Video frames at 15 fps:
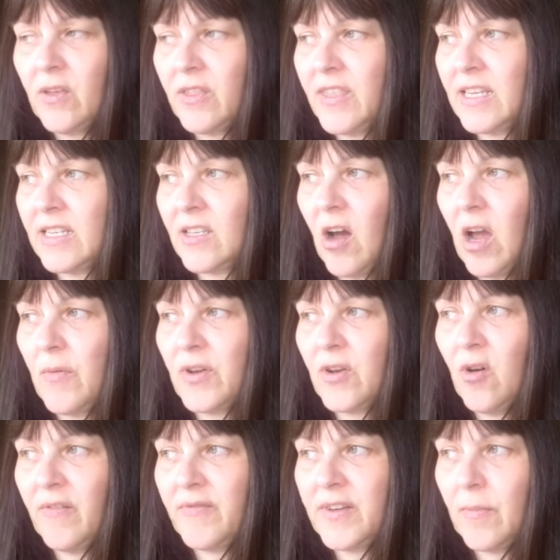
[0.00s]
things that I would
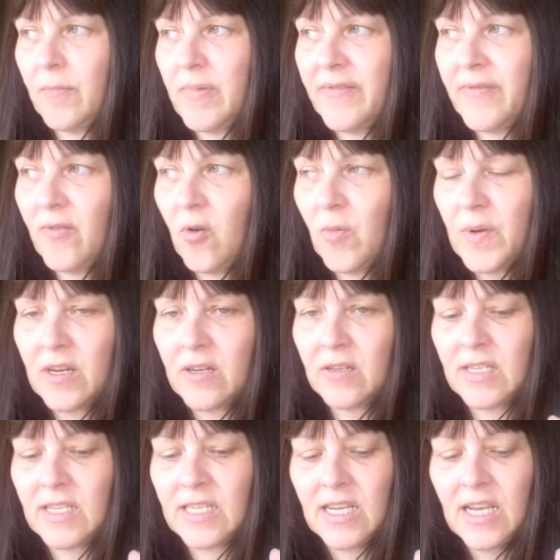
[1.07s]
not have done before
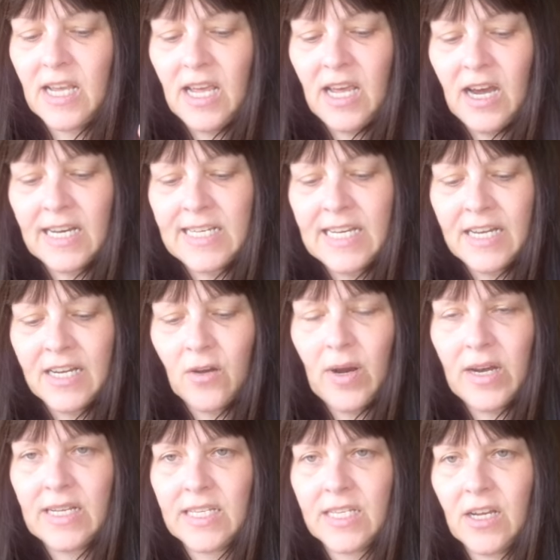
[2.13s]
because I didn't know
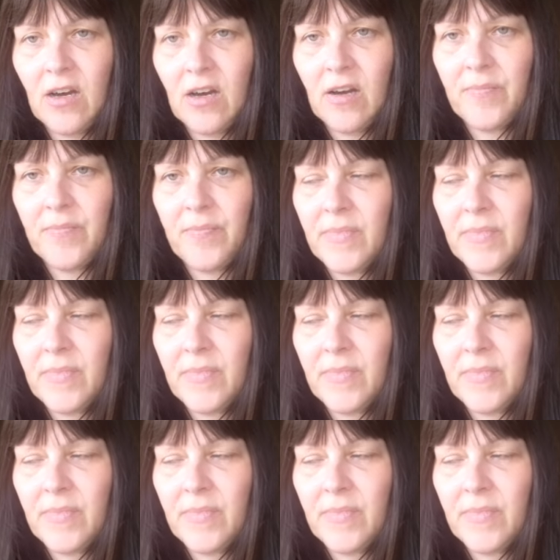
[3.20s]
where to start.